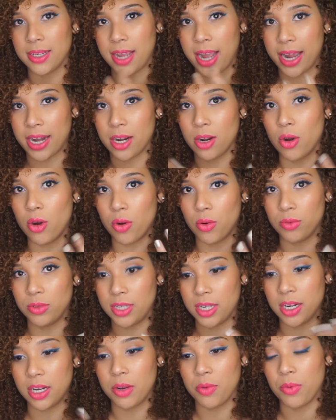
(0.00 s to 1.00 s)
kind of
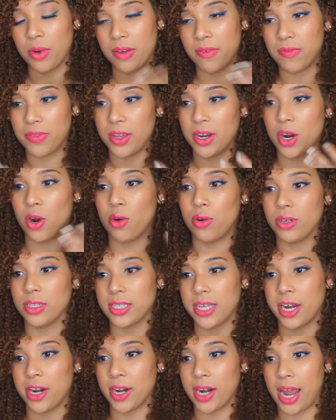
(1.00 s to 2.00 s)
dealing with their whole
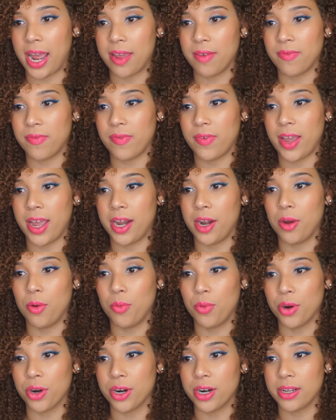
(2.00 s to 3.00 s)
entire life, and a
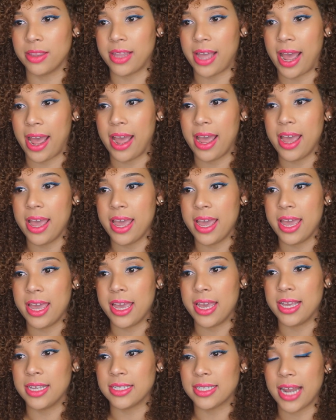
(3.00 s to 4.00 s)
word that
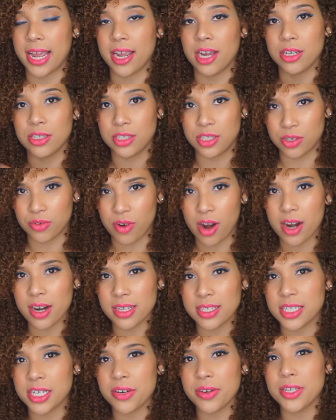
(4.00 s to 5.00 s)
is like a
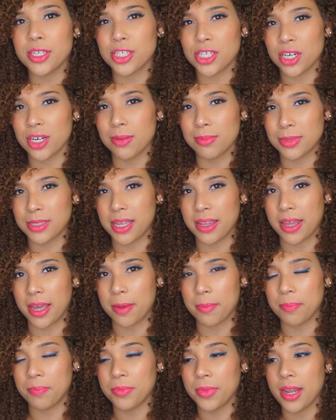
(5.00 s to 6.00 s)
derogatory term to
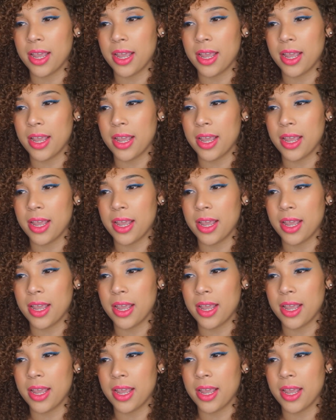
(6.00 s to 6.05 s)
them.